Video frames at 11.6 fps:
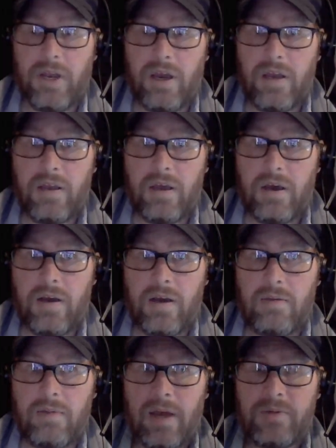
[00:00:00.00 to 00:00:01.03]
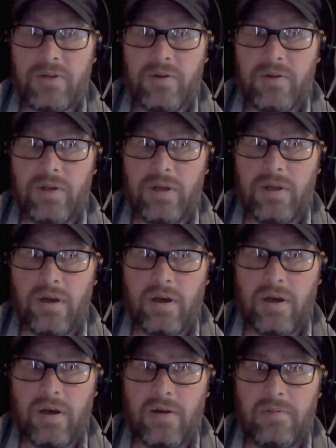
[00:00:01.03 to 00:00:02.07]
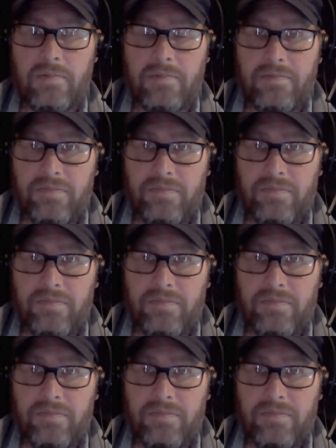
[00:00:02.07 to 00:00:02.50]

why not. Absolutely. I've